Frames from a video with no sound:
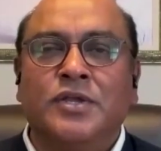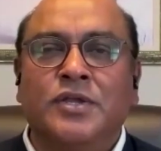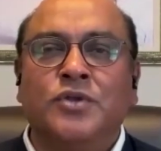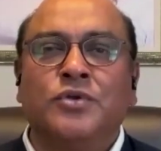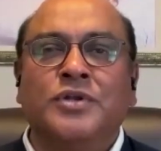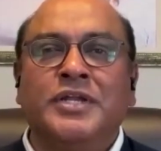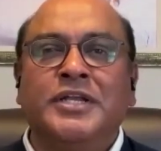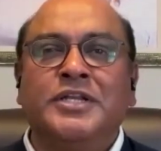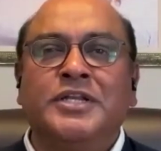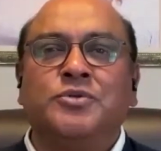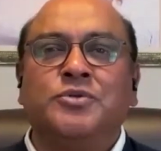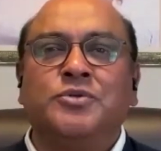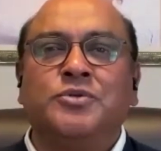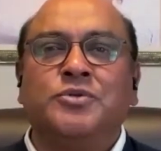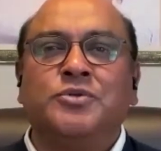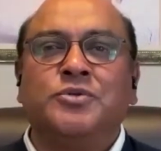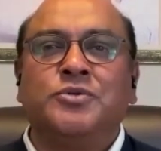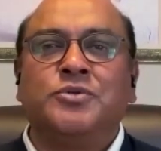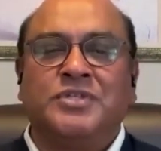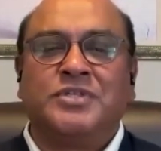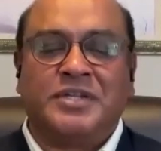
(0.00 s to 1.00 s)
You need to
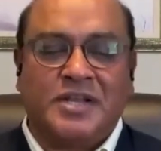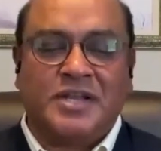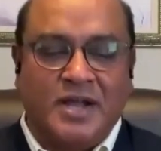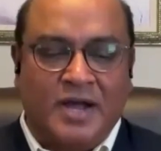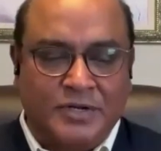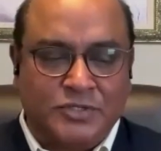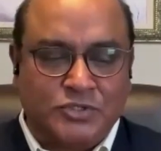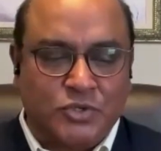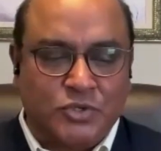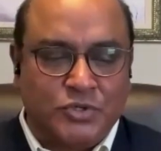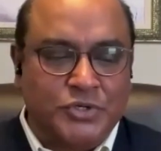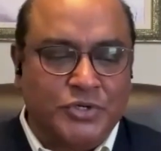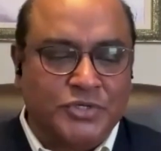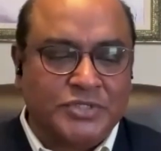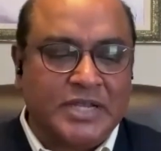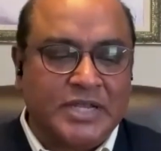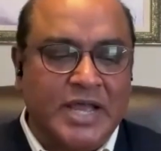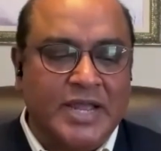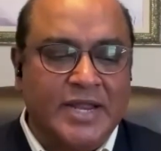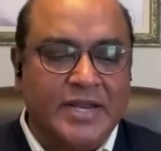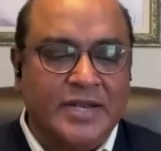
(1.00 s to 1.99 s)
make sure that God's on your
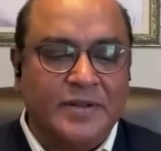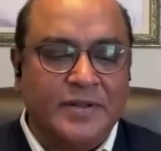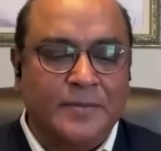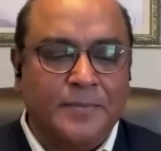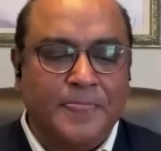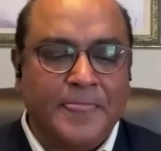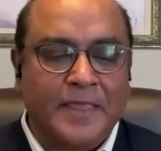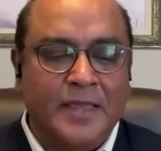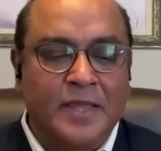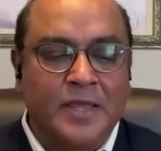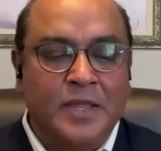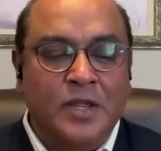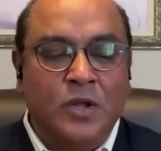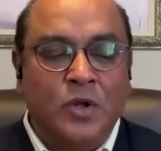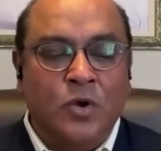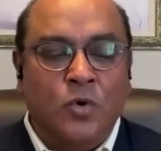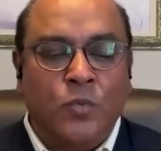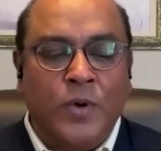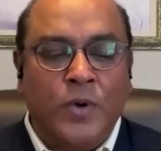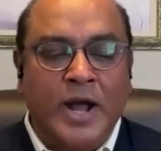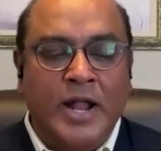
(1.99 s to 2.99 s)
side
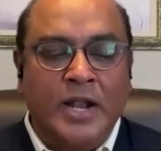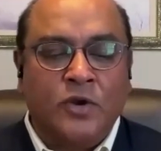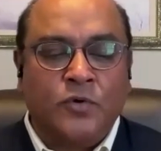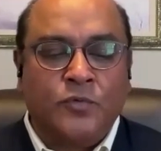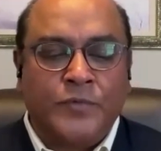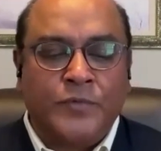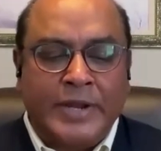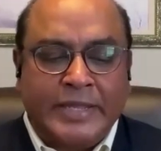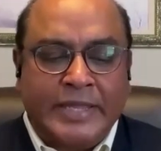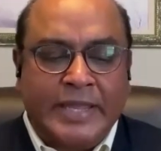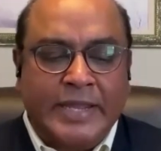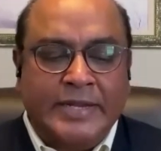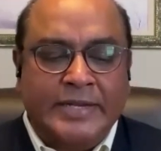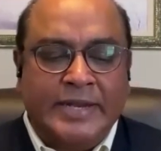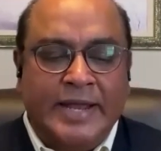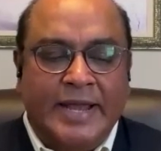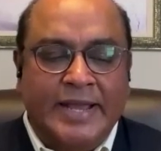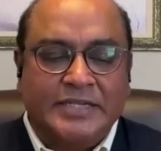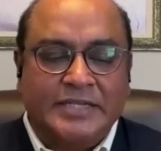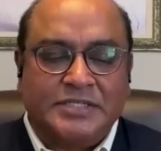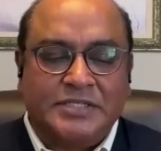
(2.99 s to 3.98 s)
while
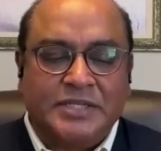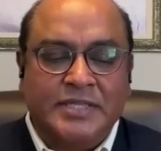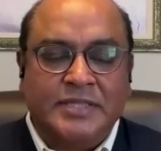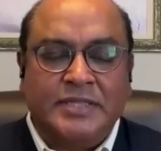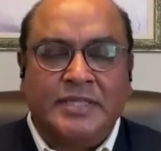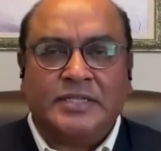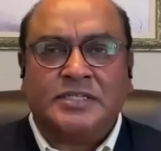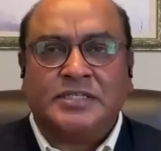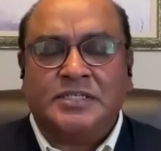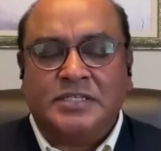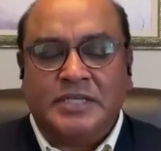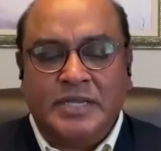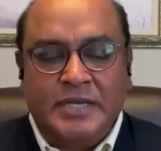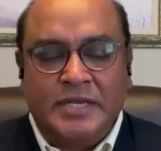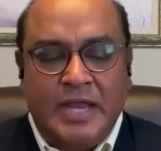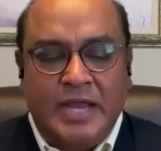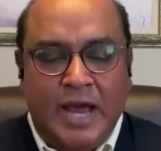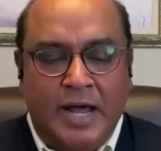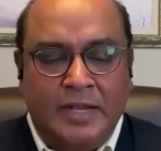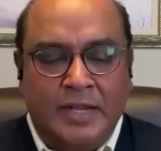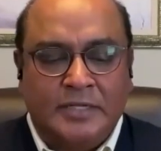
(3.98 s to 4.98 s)
recognizing that
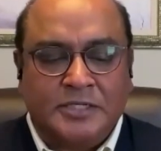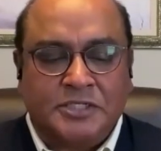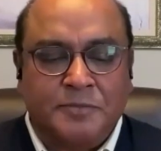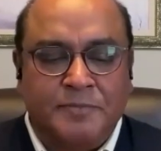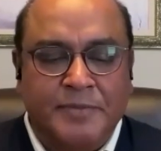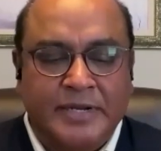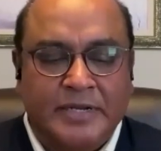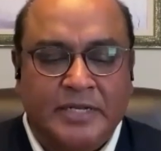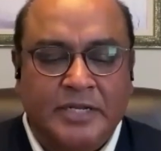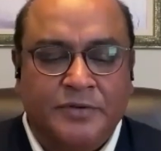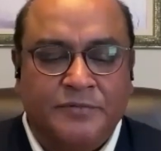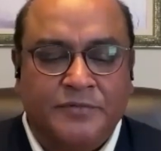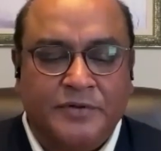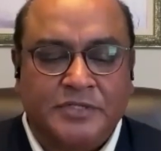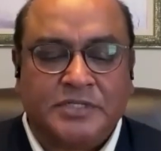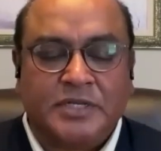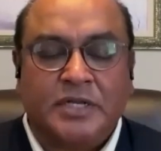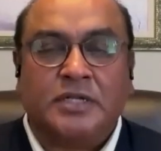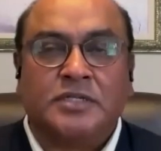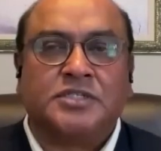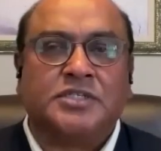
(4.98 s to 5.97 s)
sin ultimately
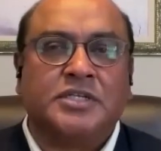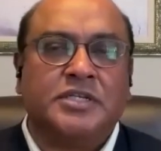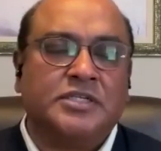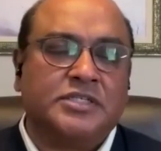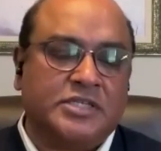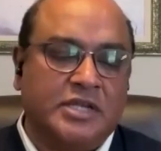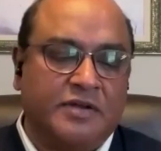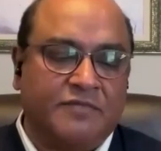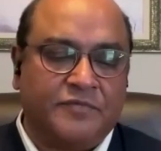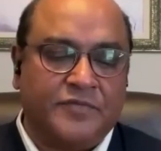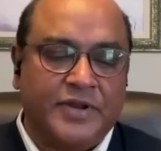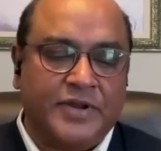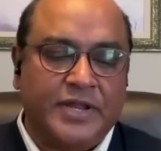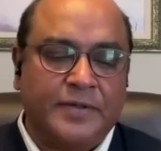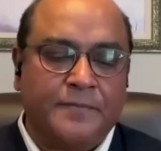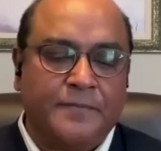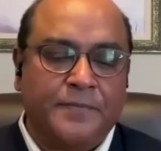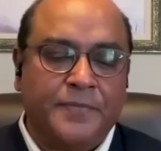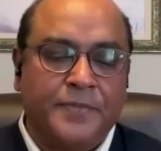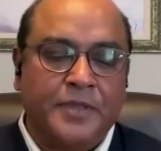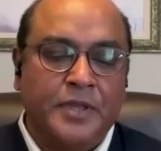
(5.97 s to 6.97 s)
results in suffering.
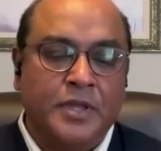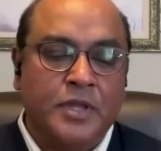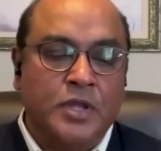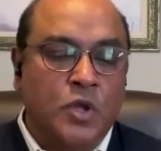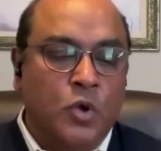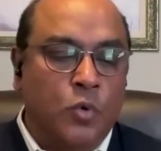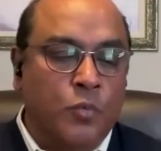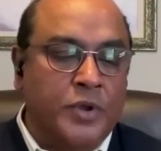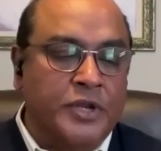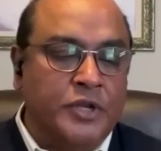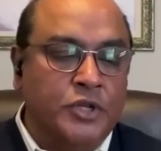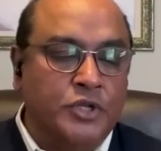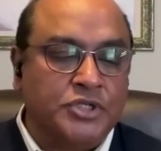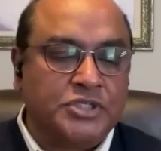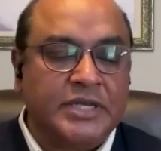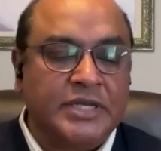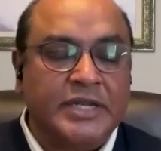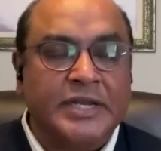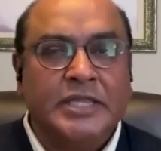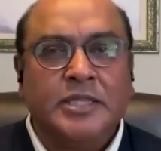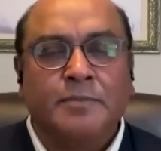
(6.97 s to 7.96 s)
When you
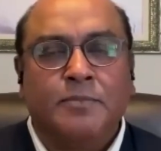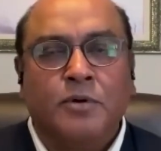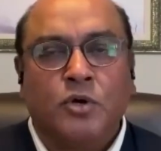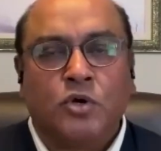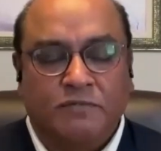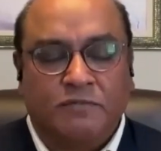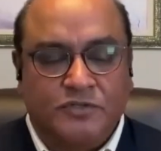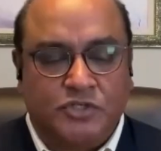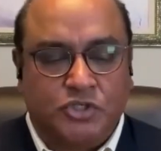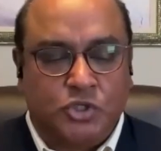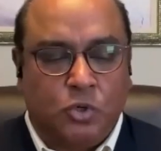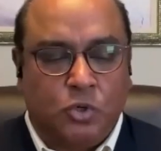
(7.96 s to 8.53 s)
study the book of